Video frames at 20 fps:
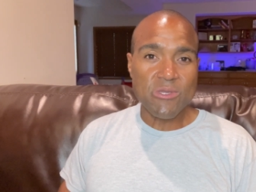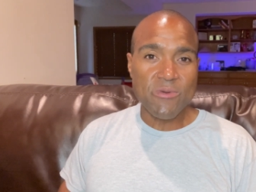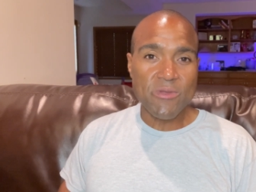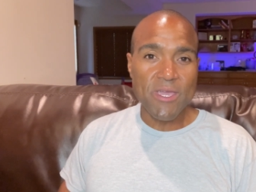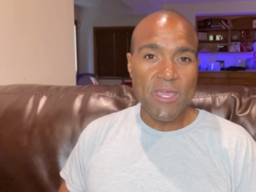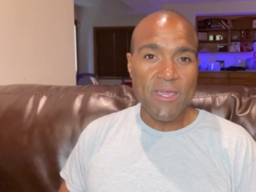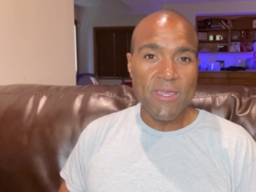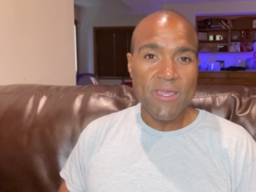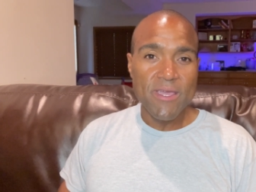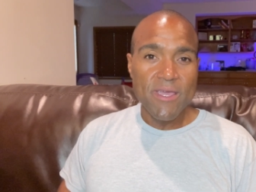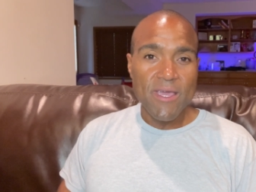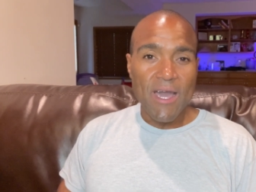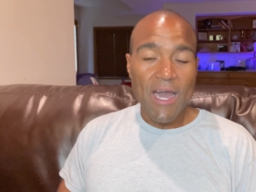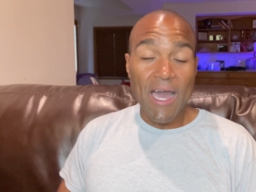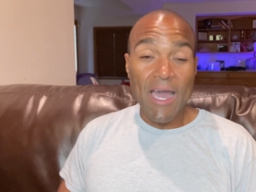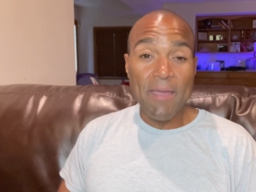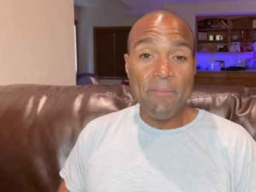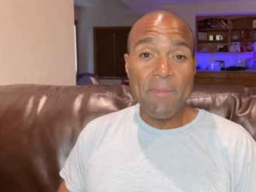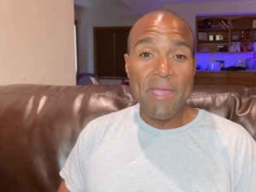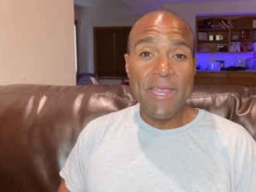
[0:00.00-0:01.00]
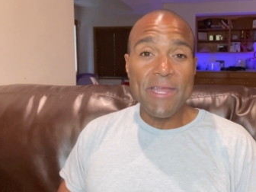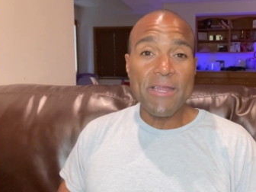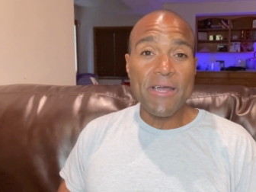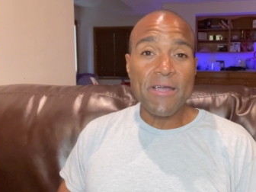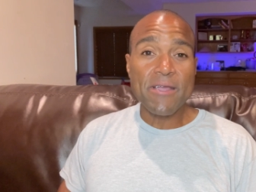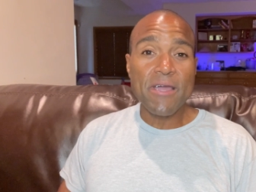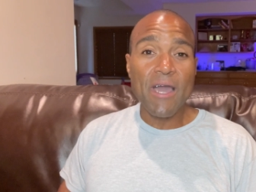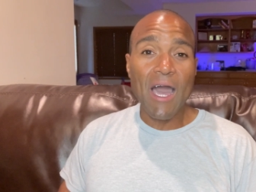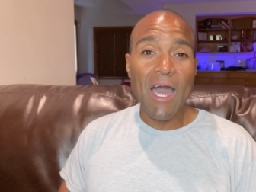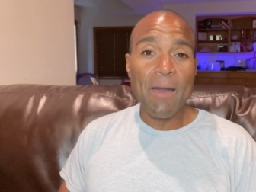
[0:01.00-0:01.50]
Okay, I made
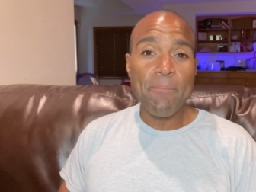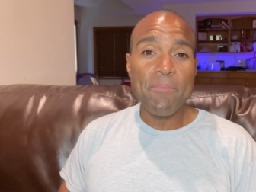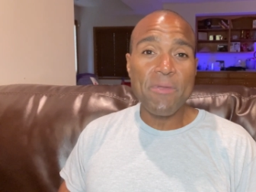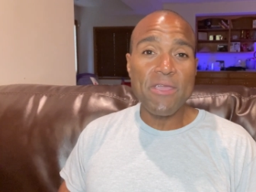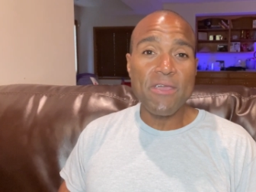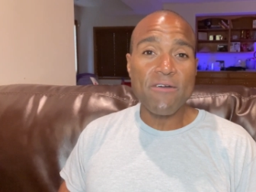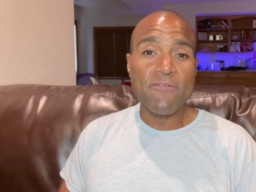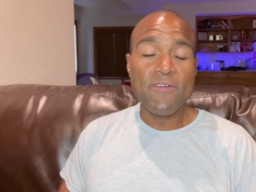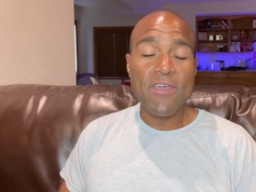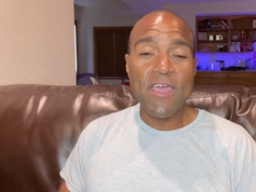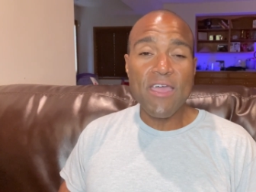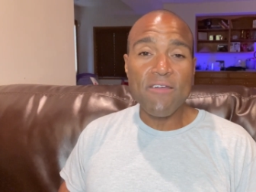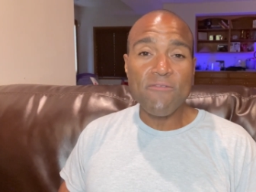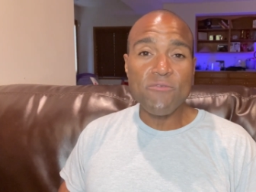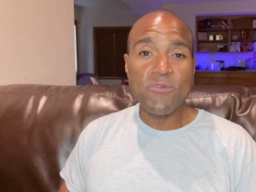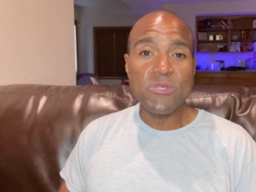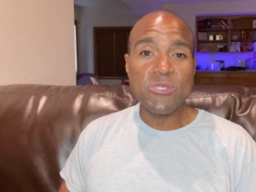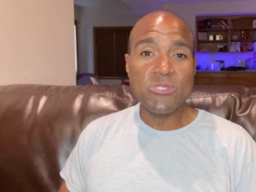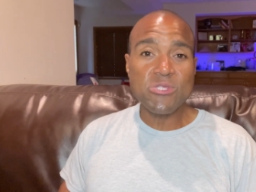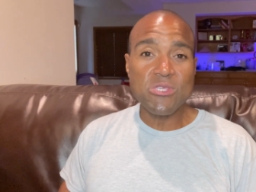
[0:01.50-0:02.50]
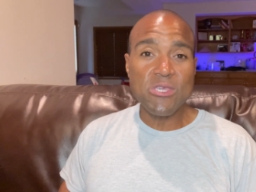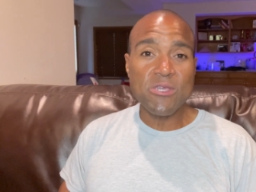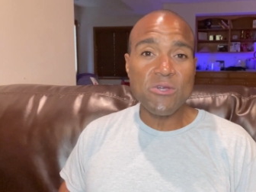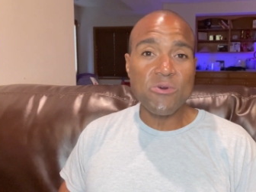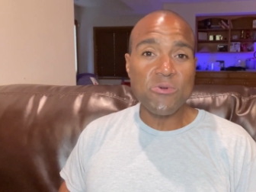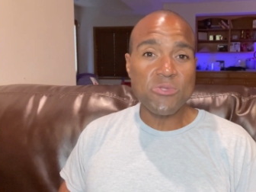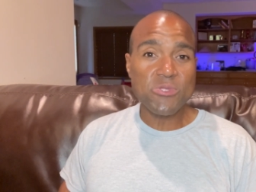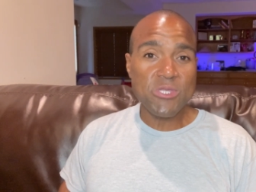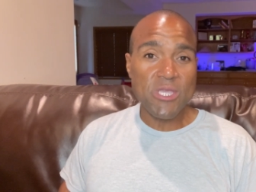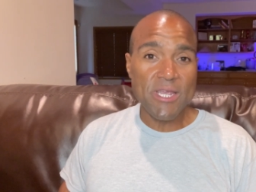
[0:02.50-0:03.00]
a copy of every
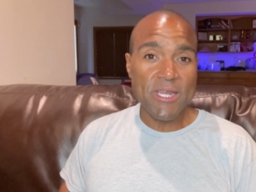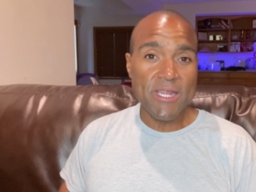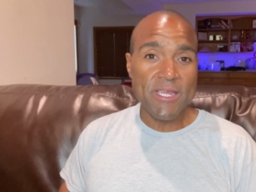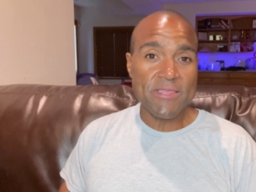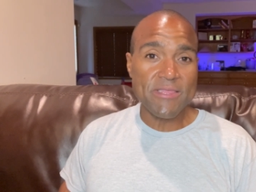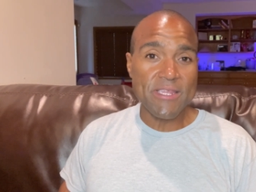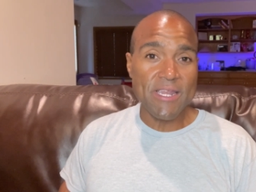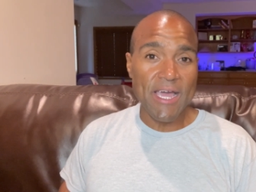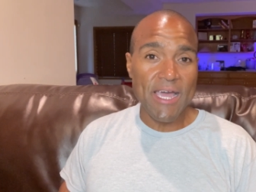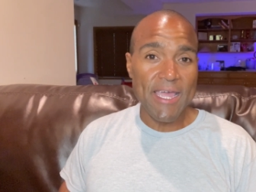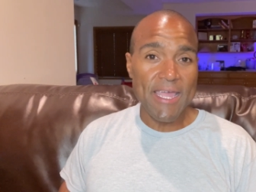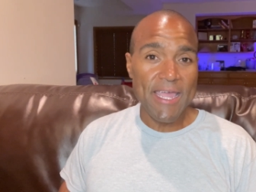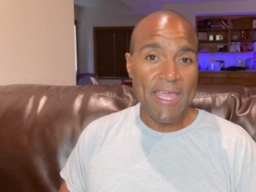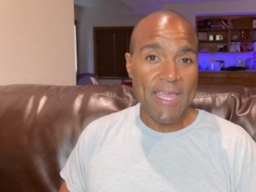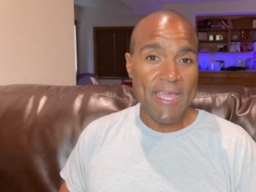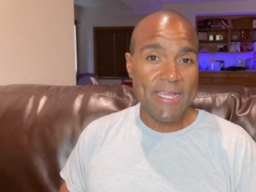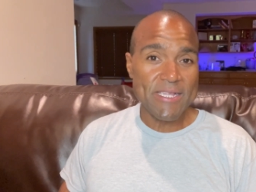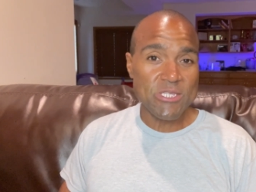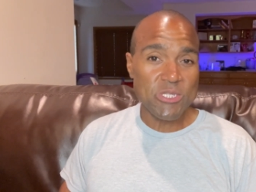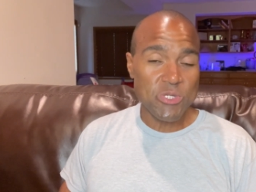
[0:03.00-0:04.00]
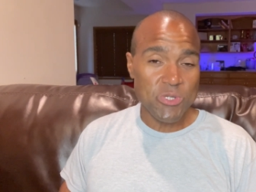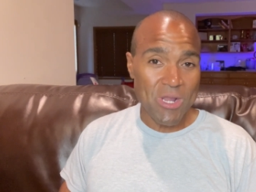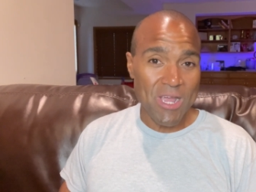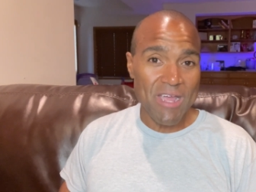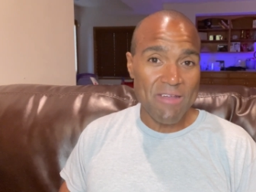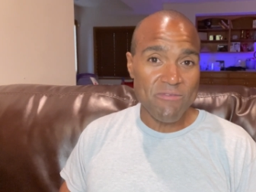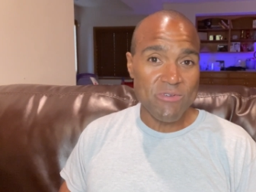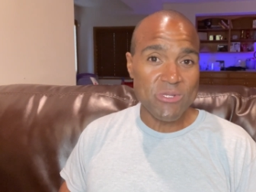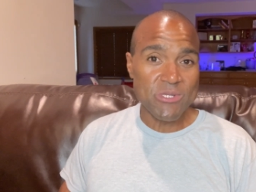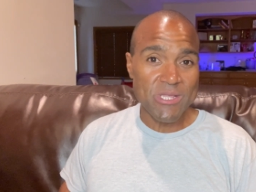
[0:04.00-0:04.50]
single tenant that I had's
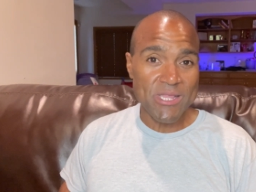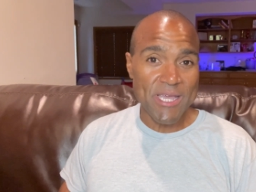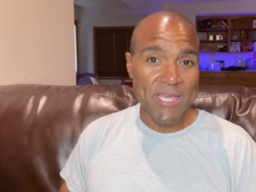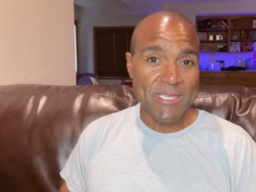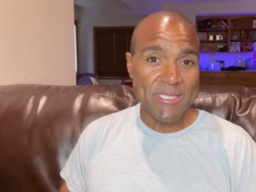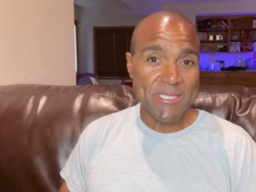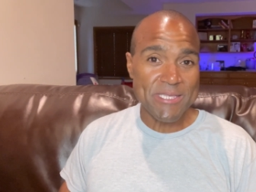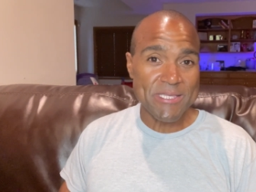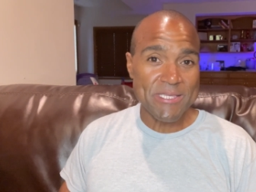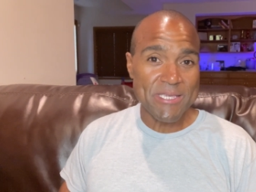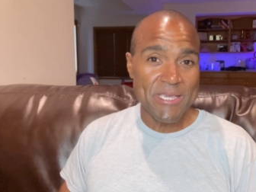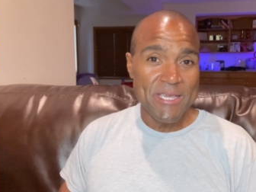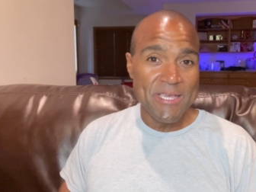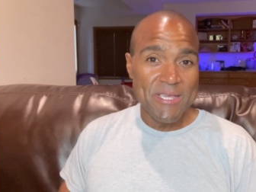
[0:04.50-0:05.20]
driver's license